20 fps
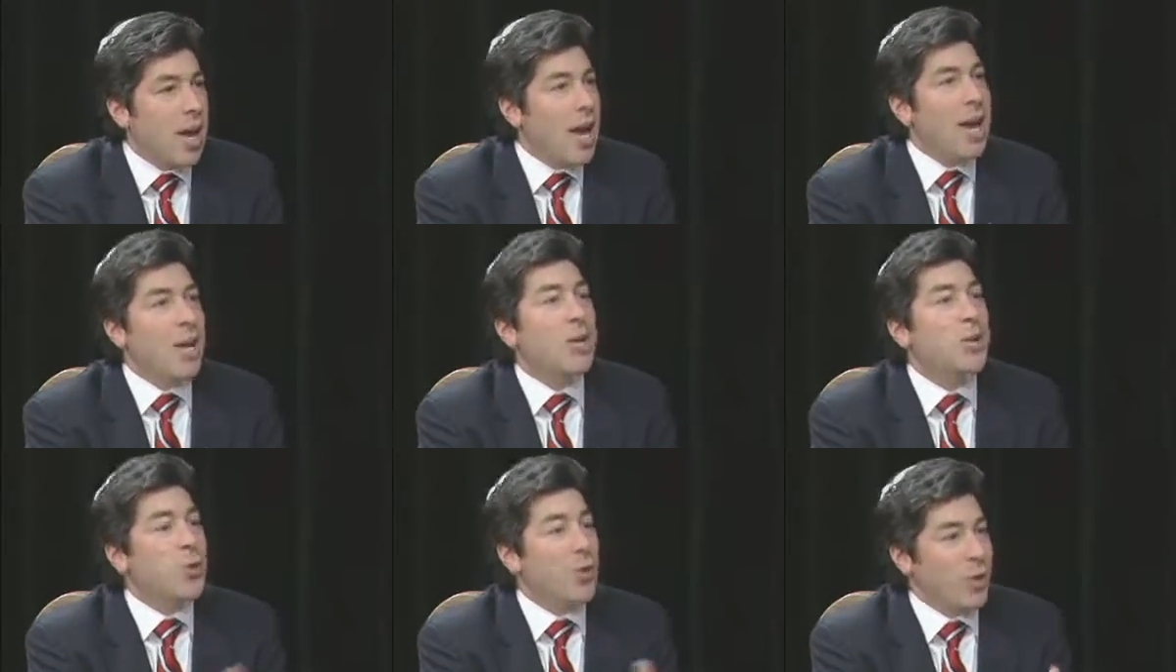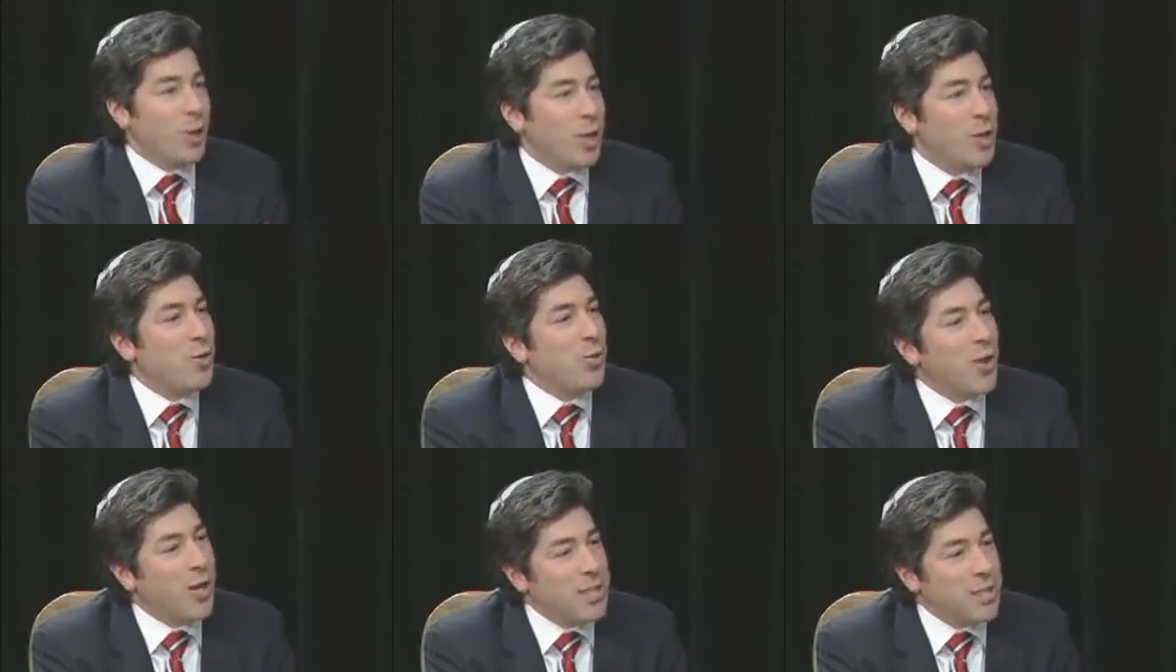And sure, they
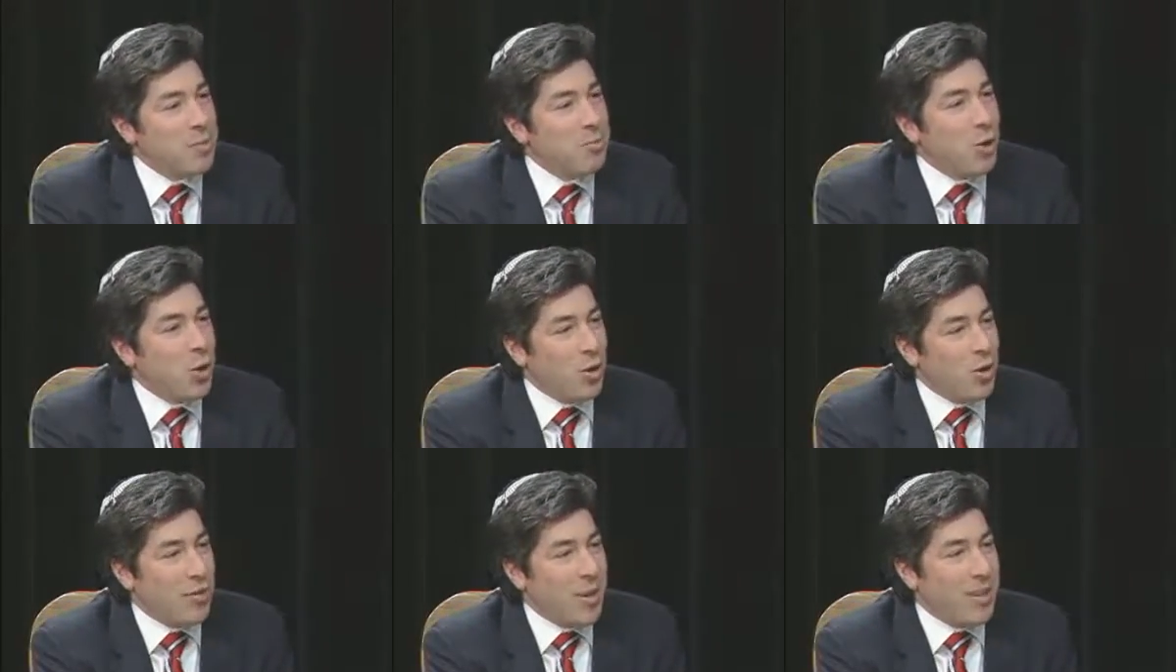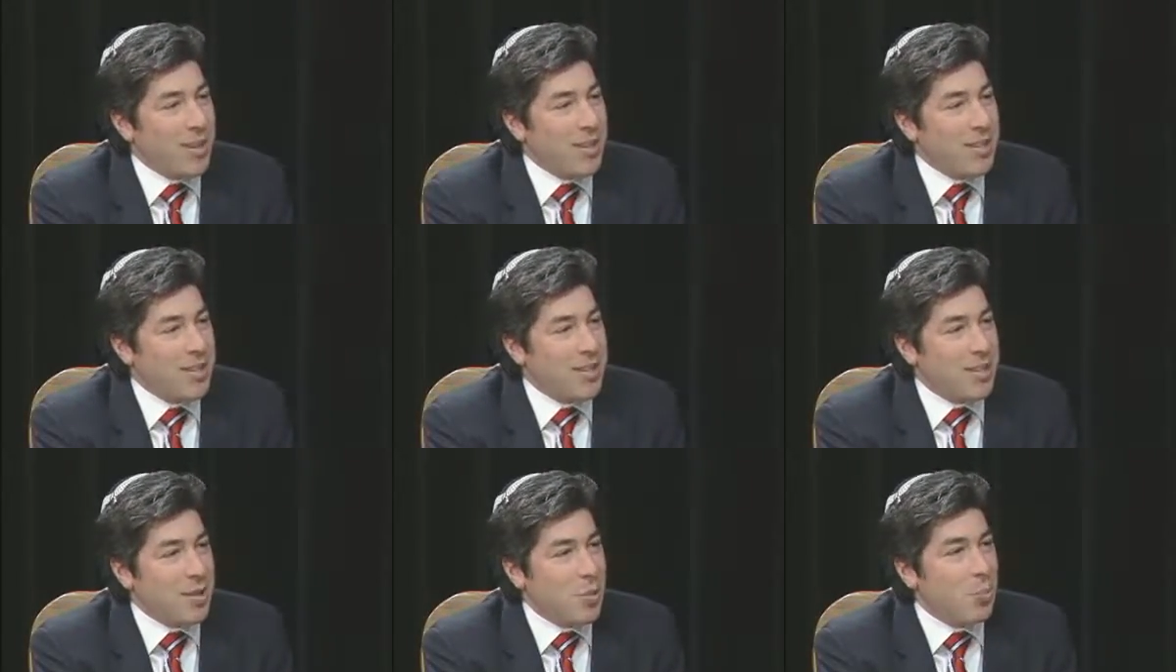tried to motivate
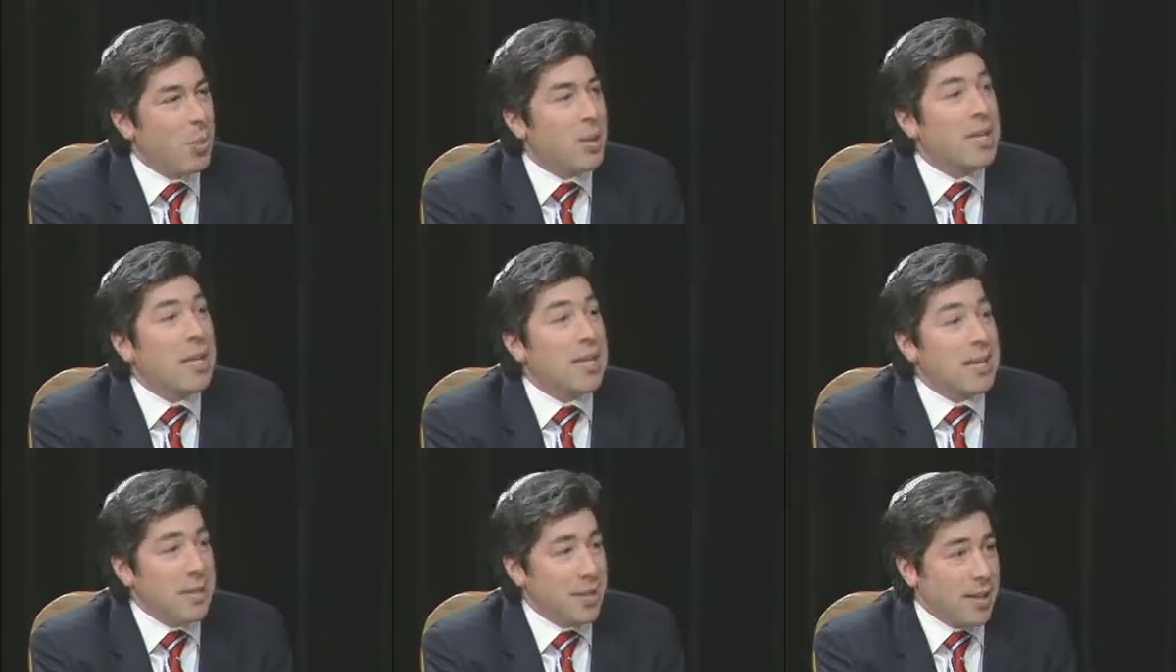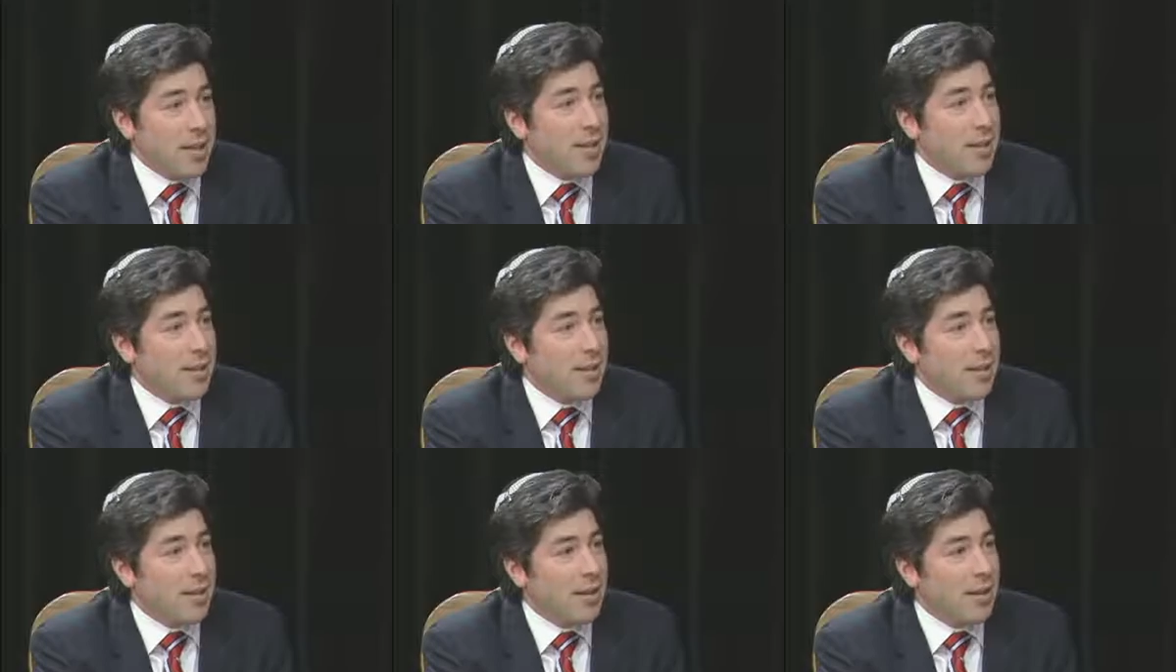us. But they did.